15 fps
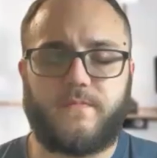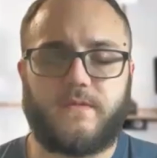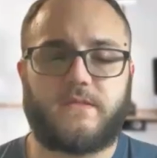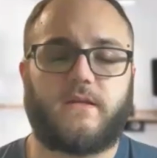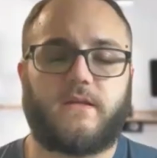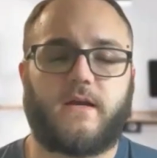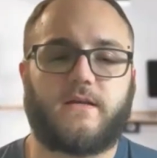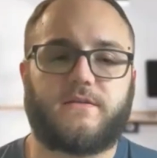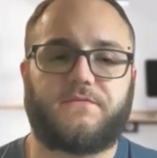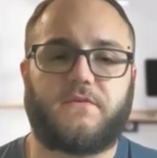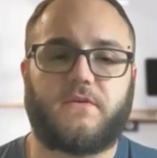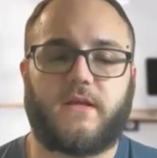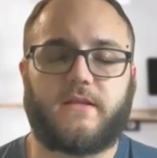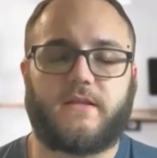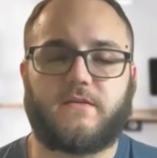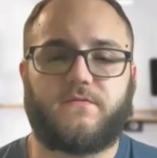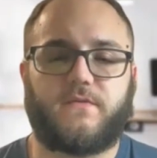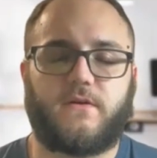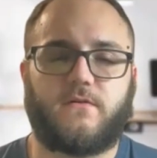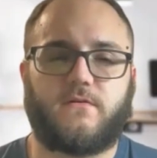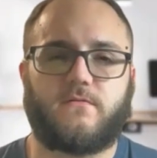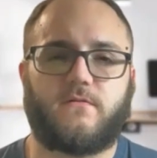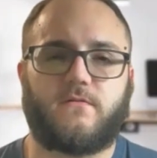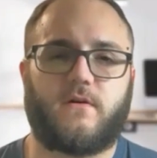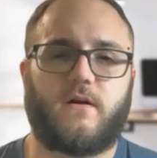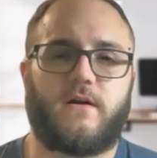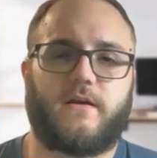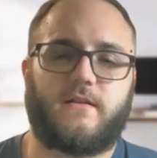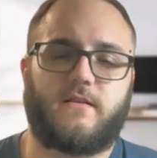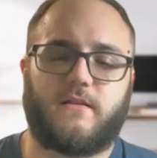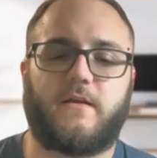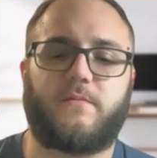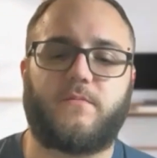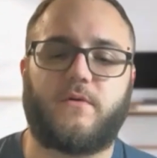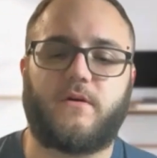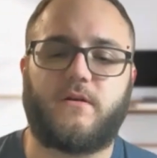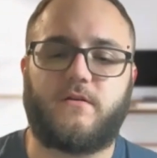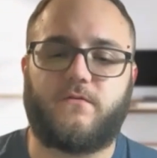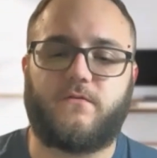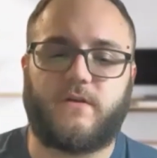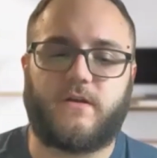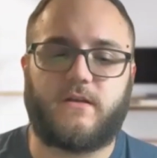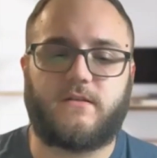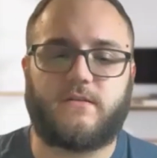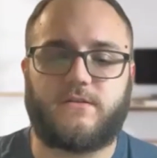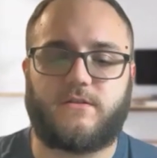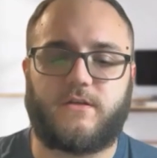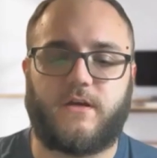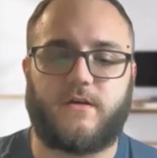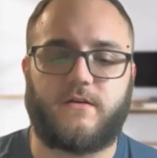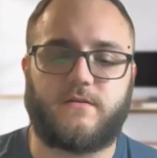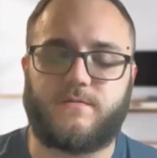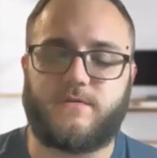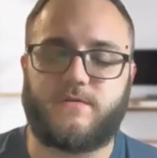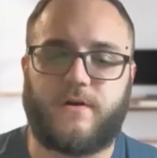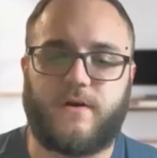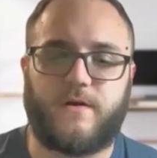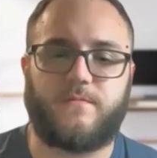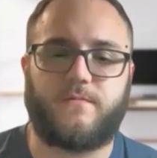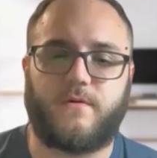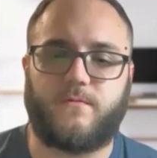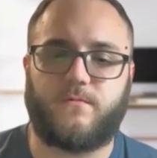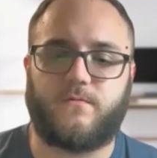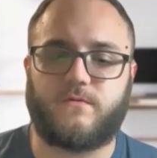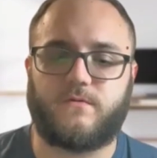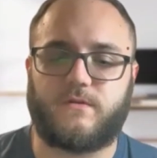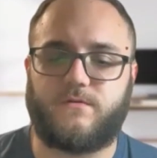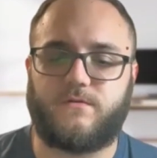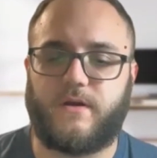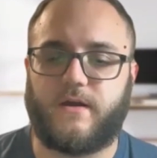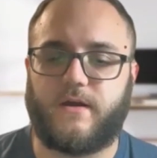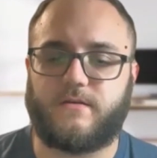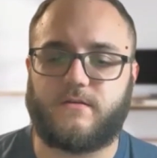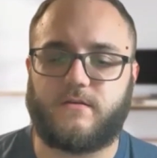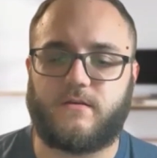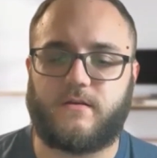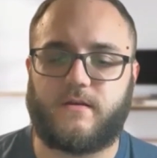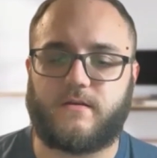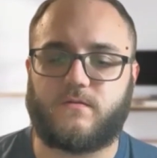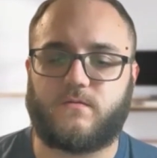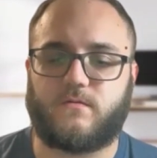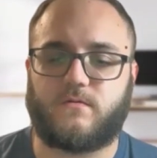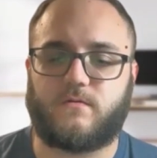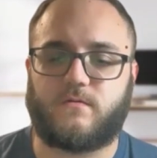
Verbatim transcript: said, guys, if you like this video, uh, hit the like button. Don't forget to share, subscribe, and we'll see you guys on the next one.